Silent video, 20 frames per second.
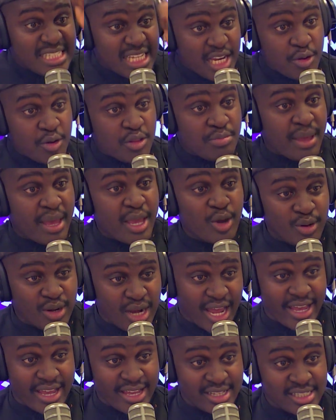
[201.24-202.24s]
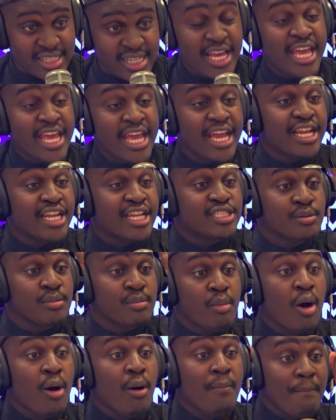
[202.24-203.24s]
it with my own eyes. It is
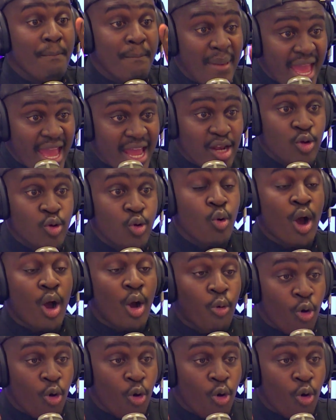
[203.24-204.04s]
more men who are